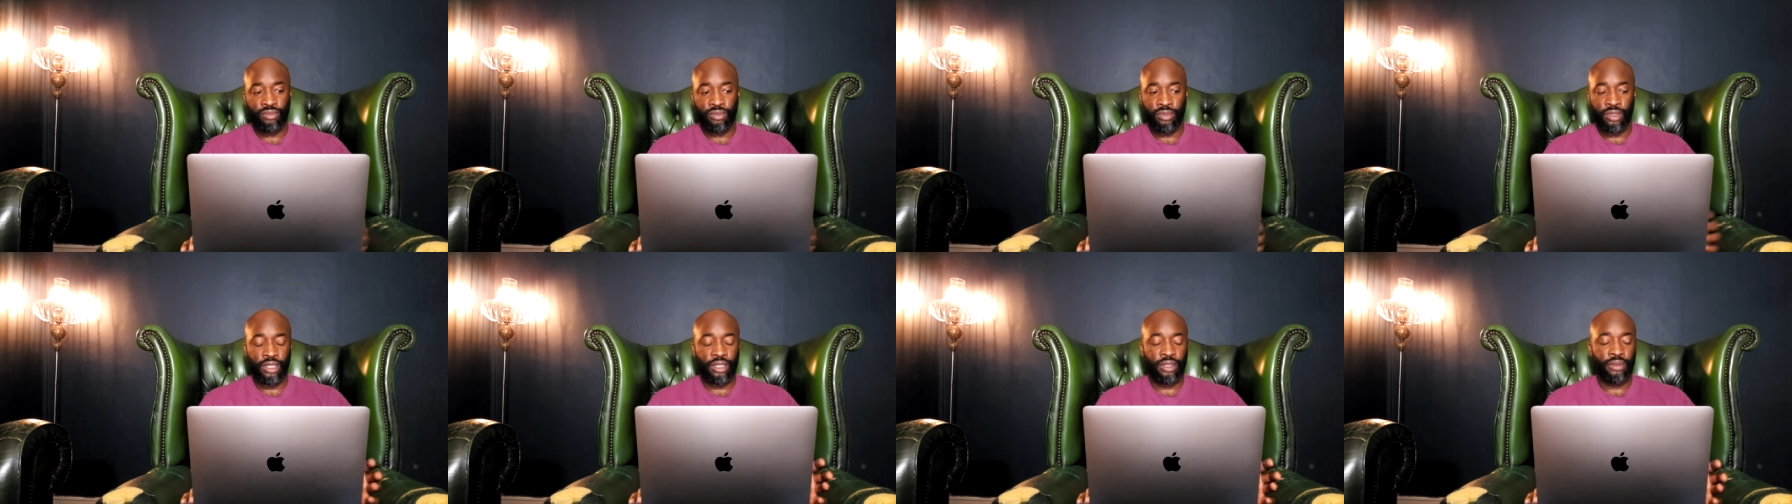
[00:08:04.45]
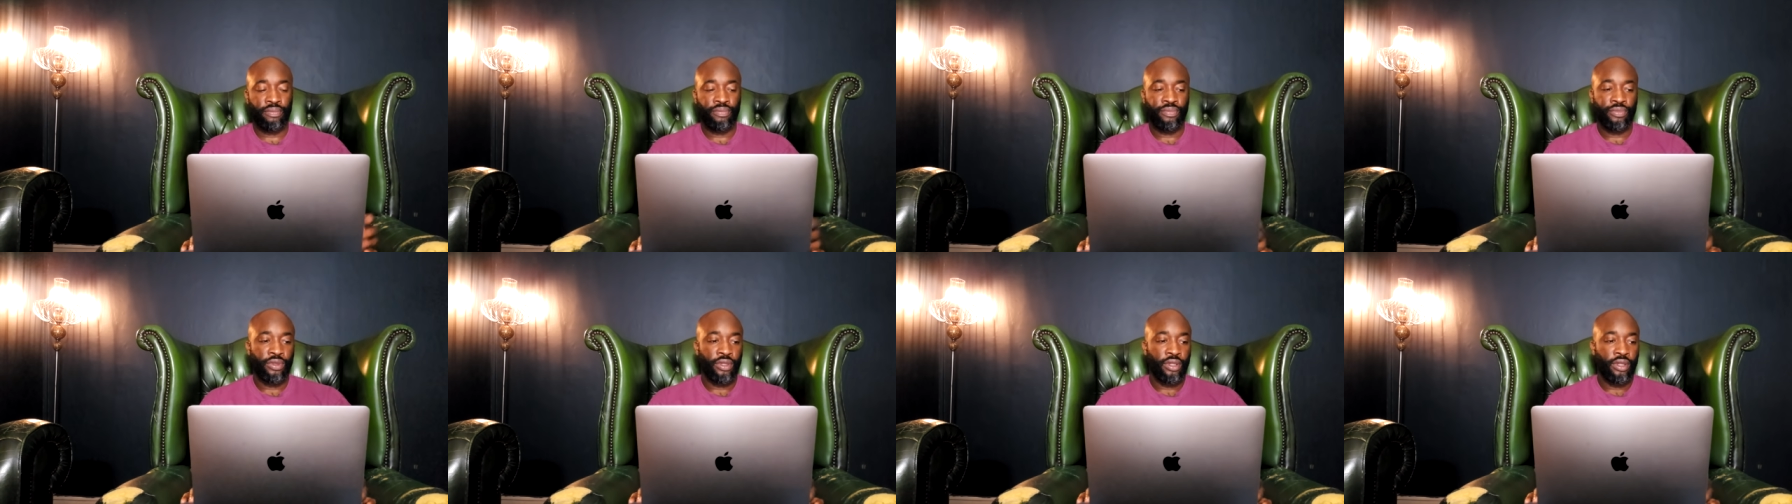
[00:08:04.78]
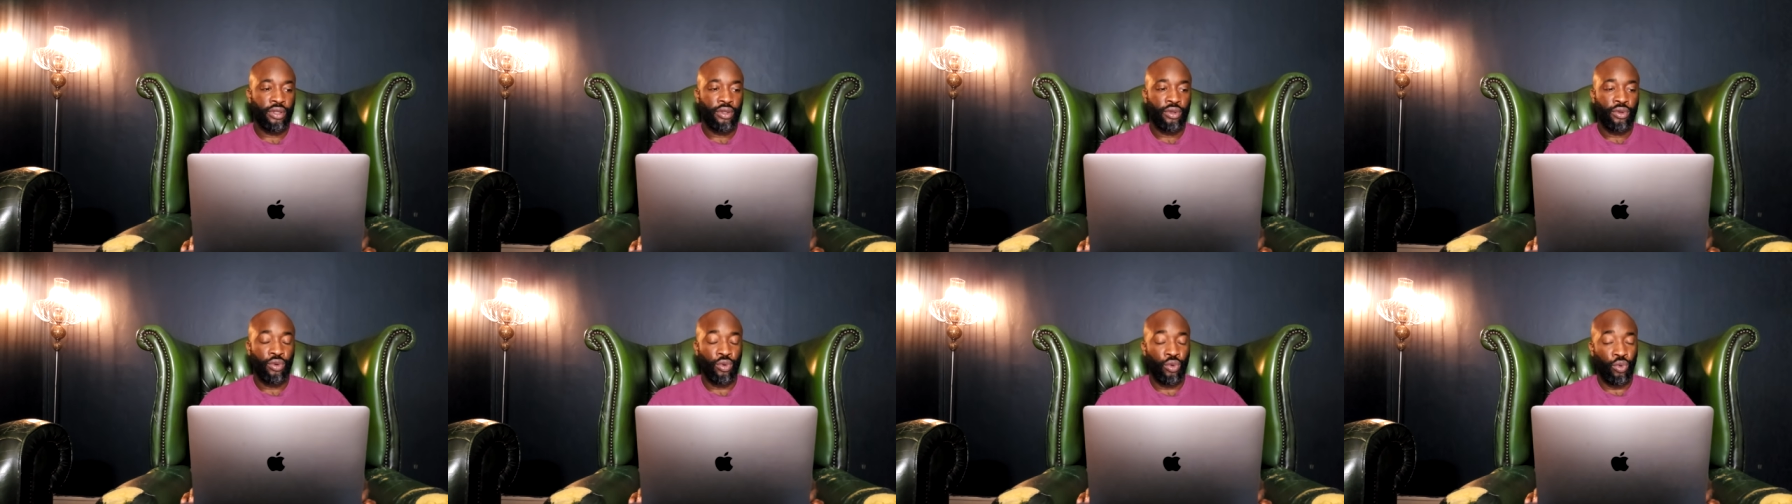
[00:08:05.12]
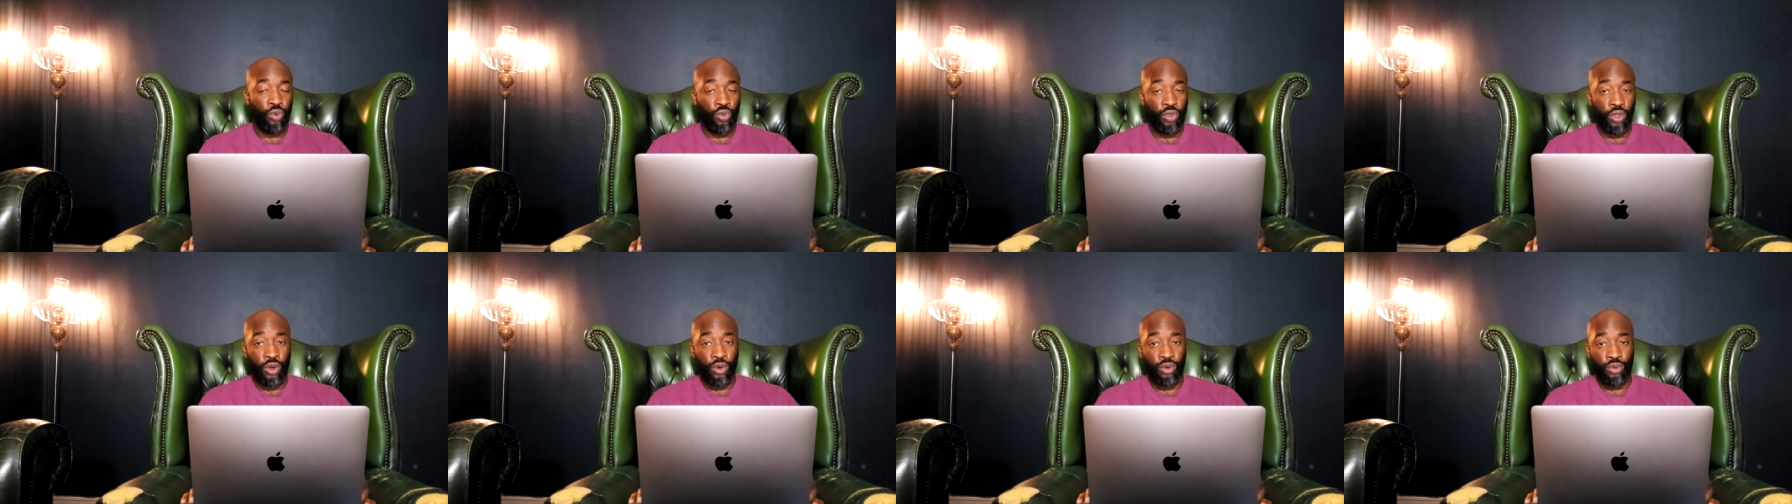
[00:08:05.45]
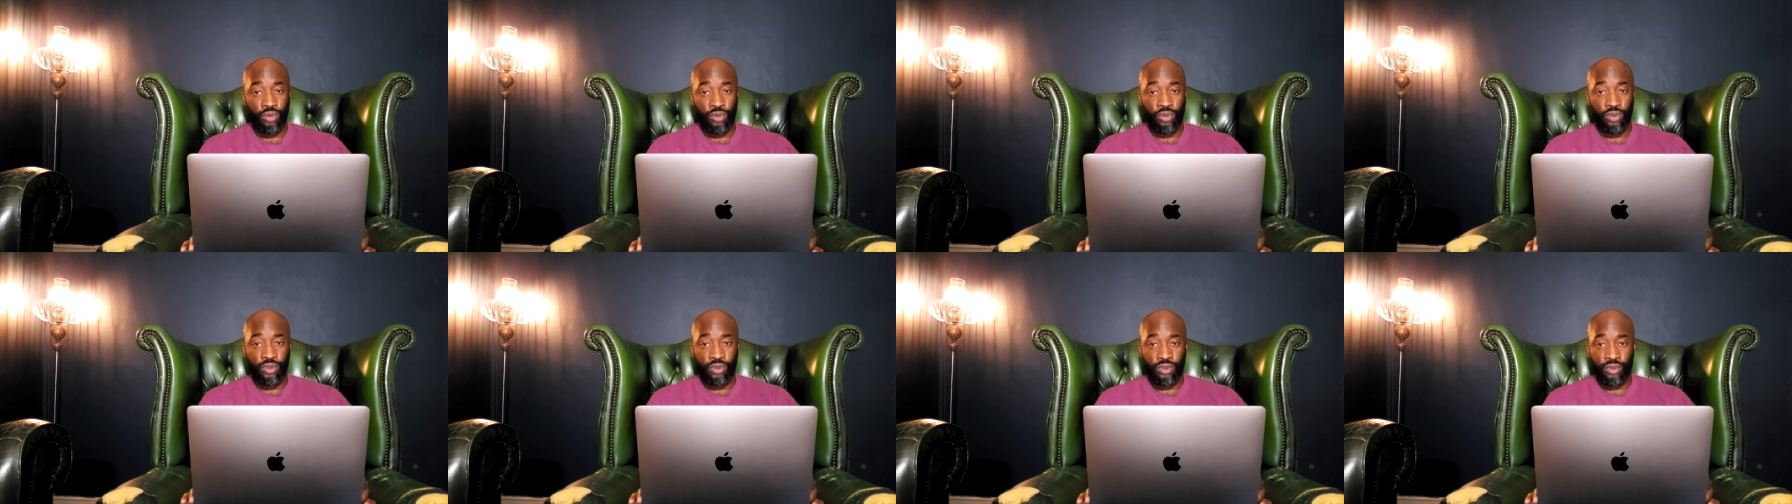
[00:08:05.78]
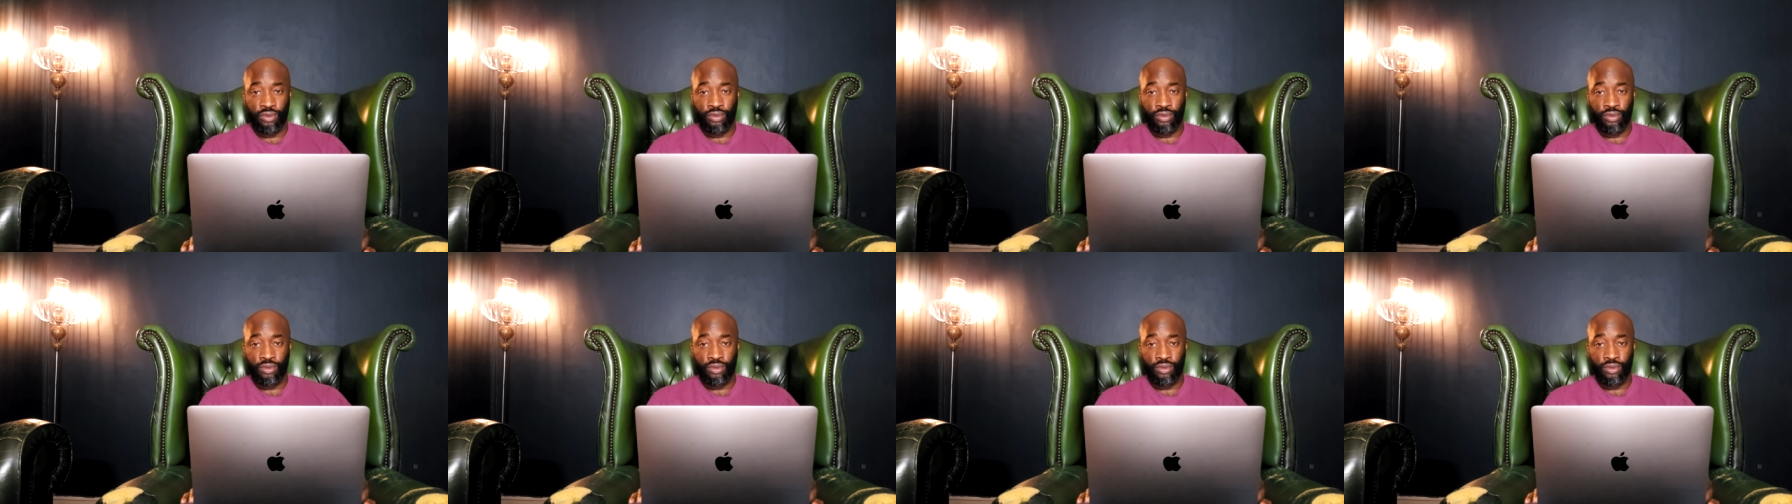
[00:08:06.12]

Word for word: Yeah. Although